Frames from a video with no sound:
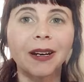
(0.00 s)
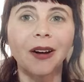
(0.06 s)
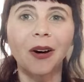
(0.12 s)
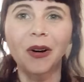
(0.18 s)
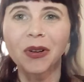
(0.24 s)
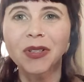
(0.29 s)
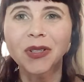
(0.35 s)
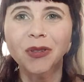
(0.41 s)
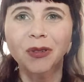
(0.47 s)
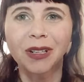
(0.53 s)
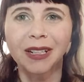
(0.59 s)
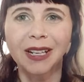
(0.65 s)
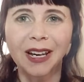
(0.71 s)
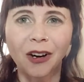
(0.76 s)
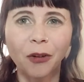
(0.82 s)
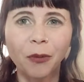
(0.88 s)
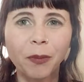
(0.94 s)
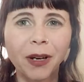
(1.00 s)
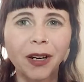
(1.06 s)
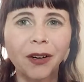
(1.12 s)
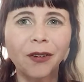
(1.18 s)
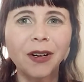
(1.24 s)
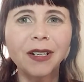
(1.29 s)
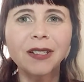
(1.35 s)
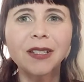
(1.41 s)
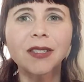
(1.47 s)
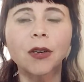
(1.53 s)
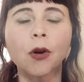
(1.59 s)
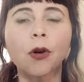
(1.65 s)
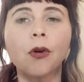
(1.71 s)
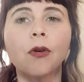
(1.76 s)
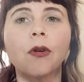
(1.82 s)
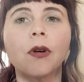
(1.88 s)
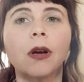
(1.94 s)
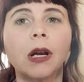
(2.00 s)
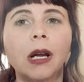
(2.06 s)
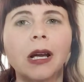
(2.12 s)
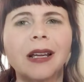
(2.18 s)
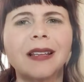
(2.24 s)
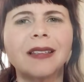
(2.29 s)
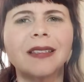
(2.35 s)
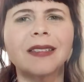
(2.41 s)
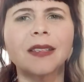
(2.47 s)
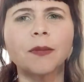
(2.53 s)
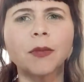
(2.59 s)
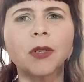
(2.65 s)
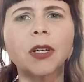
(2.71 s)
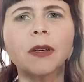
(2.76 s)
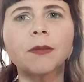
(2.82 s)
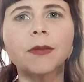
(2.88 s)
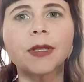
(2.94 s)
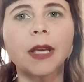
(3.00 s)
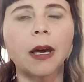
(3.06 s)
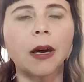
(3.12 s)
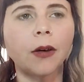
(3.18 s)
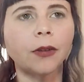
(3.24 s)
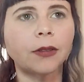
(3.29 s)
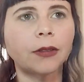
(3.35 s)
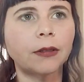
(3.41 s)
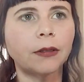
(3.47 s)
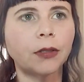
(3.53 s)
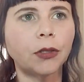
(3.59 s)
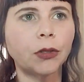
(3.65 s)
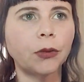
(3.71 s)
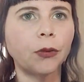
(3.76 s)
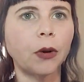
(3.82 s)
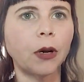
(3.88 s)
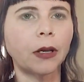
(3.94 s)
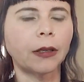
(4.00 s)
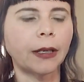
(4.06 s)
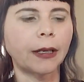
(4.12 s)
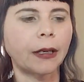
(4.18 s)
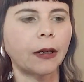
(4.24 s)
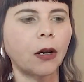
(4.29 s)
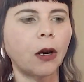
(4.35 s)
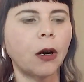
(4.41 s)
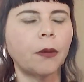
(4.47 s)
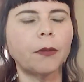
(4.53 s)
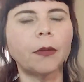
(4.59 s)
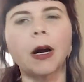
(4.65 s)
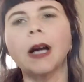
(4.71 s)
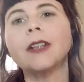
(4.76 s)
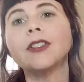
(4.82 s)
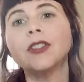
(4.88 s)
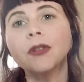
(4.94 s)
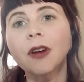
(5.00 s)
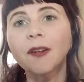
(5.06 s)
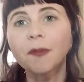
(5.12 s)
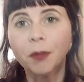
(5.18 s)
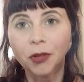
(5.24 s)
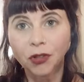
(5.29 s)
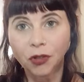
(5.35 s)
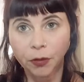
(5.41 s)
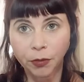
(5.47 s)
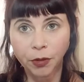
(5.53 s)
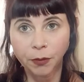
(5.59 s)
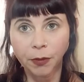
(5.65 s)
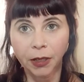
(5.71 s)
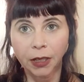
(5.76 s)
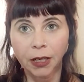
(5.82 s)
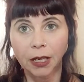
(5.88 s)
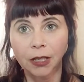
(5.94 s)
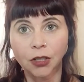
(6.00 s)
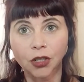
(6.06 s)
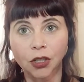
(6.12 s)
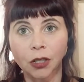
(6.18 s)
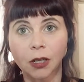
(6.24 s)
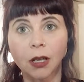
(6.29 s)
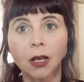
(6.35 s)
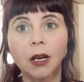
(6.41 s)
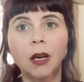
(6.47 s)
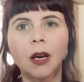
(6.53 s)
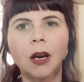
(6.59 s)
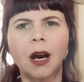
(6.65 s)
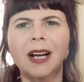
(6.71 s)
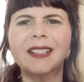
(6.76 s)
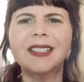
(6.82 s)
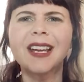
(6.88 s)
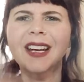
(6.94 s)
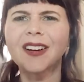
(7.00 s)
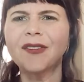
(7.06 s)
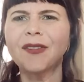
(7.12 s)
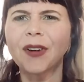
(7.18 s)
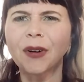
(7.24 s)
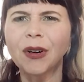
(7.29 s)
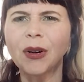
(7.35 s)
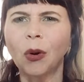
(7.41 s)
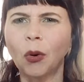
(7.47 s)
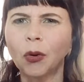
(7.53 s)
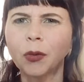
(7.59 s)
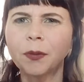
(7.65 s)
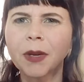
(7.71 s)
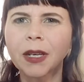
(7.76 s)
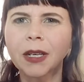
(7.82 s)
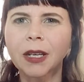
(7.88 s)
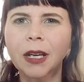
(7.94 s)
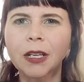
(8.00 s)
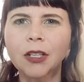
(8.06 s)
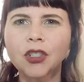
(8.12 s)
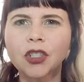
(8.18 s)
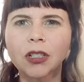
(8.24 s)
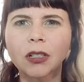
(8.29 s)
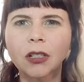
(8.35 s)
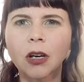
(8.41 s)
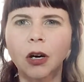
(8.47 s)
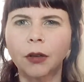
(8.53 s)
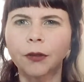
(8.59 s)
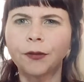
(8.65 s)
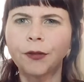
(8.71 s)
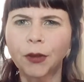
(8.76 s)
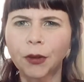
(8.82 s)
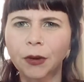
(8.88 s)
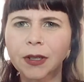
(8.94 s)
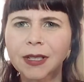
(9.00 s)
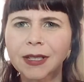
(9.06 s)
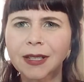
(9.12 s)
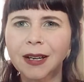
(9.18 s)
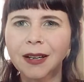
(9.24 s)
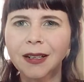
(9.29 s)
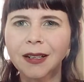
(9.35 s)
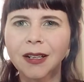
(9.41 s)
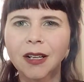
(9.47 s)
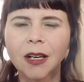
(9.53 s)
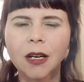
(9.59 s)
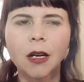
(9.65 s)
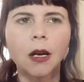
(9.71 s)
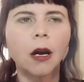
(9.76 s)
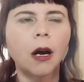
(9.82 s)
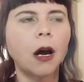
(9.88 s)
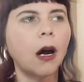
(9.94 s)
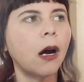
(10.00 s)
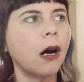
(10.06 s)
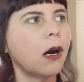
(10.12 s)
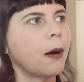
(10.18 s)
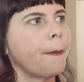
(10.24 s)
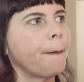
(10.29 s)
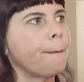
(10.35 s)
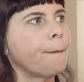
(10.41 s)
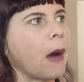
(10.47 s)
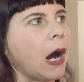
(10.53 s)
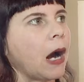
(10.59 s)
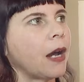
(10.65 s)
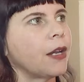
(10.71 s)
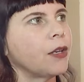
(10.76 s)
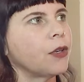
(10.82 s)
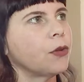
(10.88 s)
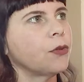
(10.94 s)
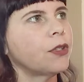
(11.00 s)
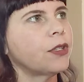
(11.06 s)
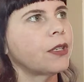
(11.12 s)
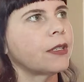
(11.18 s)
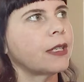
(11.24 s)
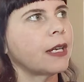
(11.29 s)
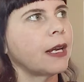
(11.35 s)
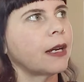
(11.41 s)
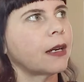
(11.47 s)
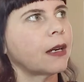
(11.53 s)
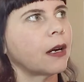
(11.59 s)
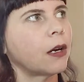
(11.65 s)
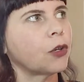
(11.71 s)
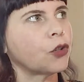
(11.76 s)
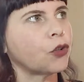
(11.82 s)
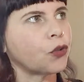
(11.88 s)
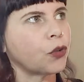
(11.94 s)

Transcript: it also can help migraines. So sometimes I'll do I do have prescription medication. I take a very old medication called Furacet. I used to take